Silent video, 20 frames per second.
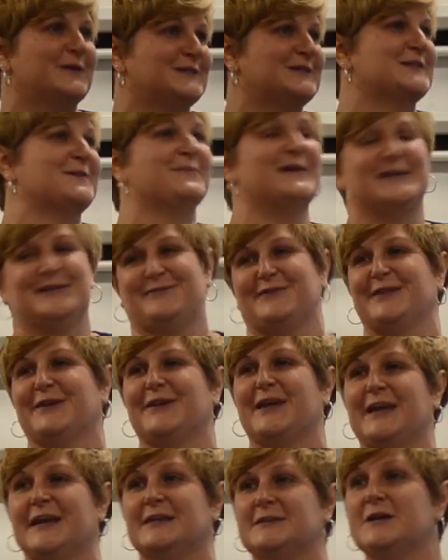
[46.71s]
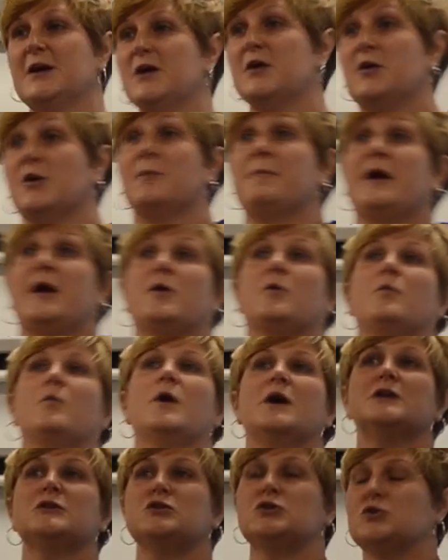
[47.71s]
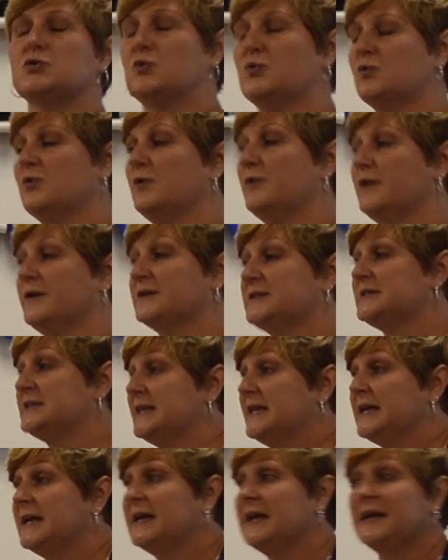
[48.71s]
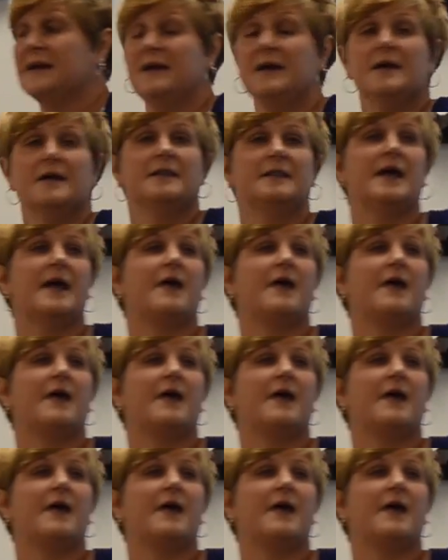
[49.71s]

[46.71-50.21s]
wants the best for their kids, no matter what school they're mm. sitting in.